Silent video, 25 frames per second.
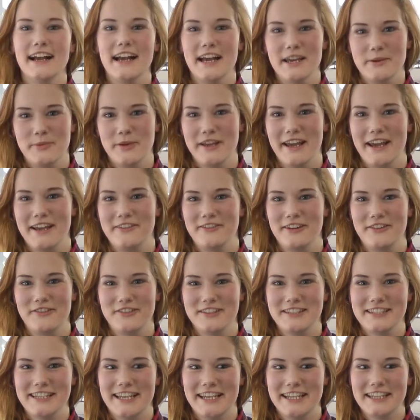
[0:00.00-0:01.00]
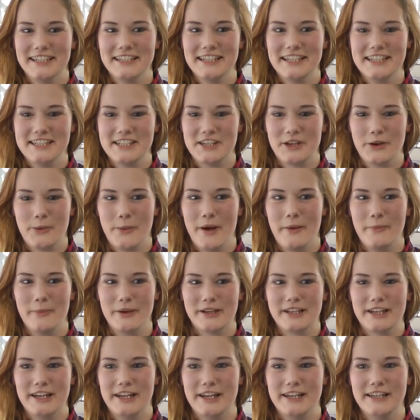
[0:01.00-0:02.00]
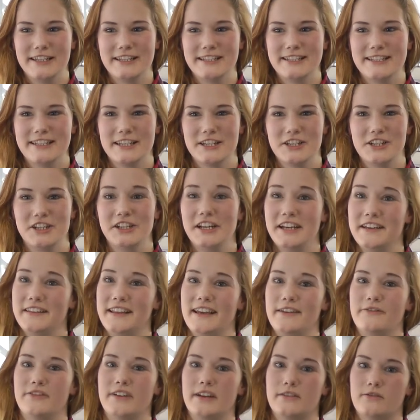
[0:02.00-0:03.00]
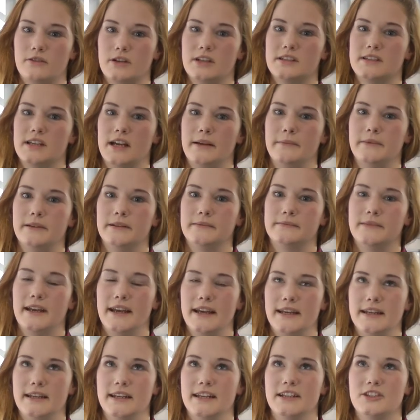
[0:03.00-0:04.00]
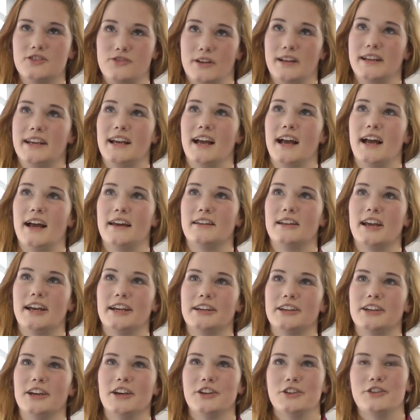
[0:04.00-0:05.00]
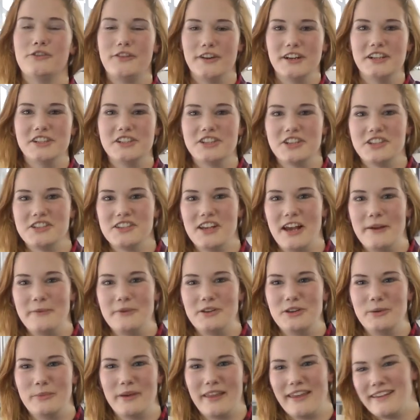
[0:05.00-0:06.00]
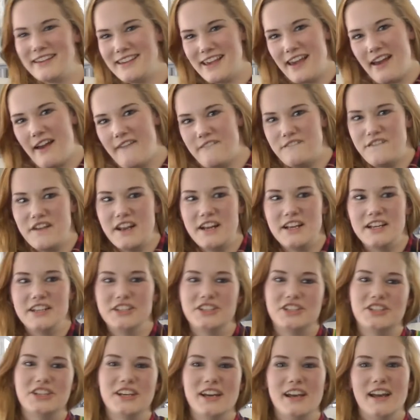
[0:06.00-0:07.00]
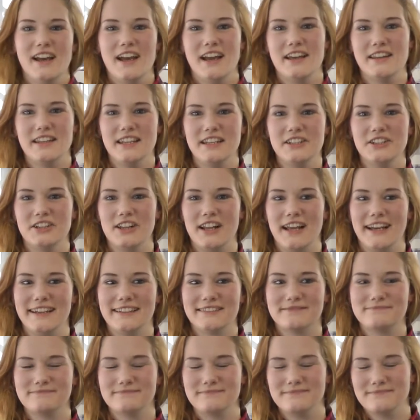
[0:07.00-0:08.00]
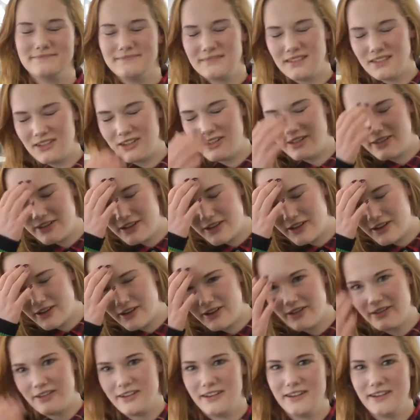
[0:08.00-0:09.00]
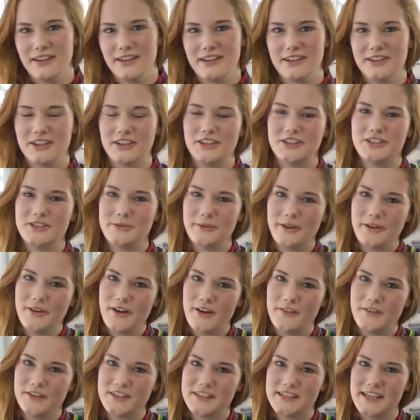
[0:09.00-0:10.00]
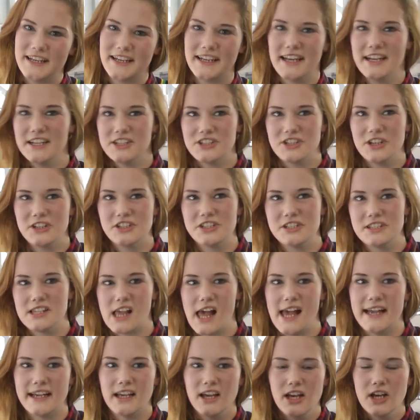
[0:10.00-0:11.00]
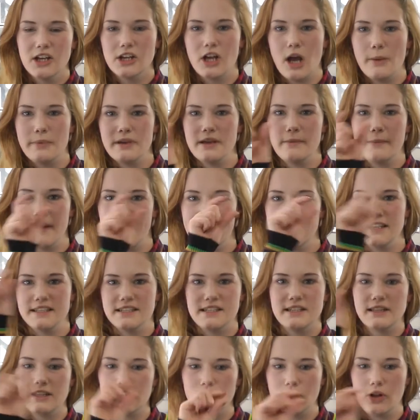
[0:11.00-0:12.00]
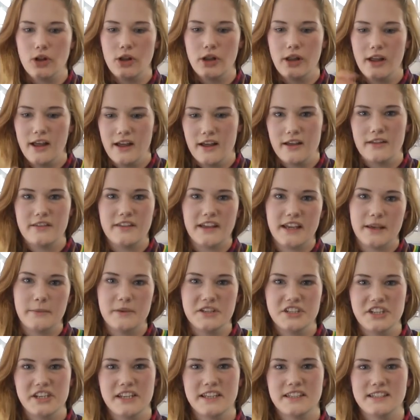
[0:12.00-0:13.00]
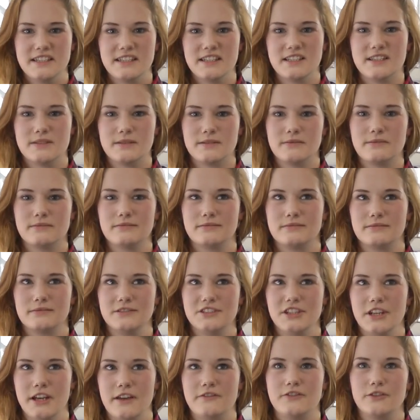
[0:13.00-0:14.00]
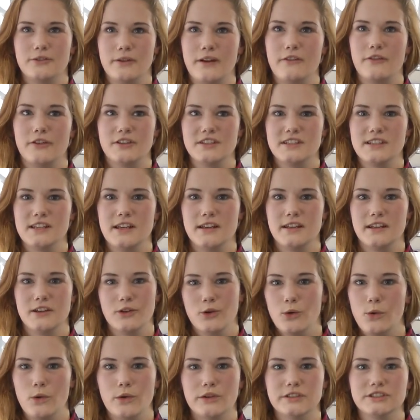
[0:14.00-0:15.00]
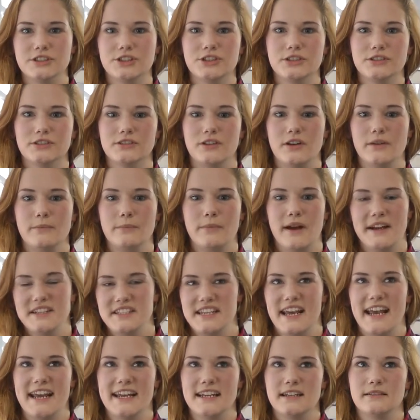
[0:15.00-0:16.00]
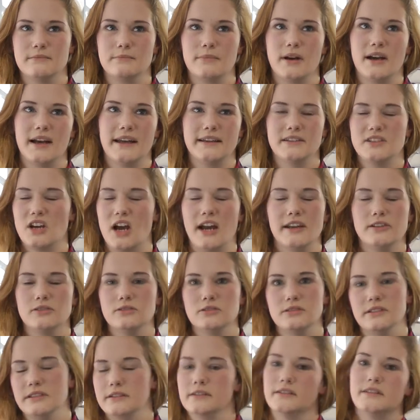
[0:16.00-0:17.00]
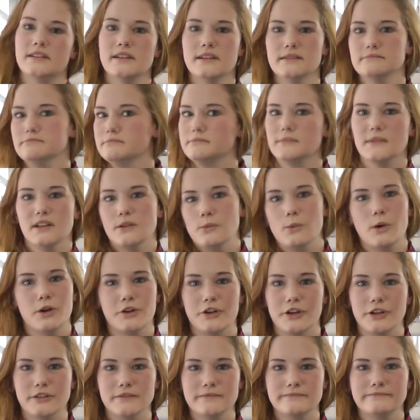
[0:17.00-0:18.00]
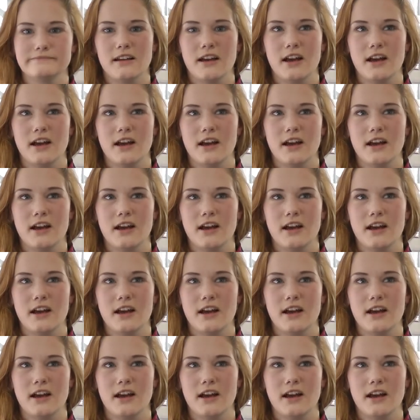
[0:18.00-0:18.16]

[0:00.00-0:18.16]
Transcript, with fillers: APA referencing is a good one because you need that for every assignment and it's really hard. Like, you finish an assignment, you'll be like, yeah, finished! And then you're like, oh no, gotta do my referencing. And it's not just like copy and paste your little thingy majigs, it's you have to reference it in order and by date and by title and whatnot.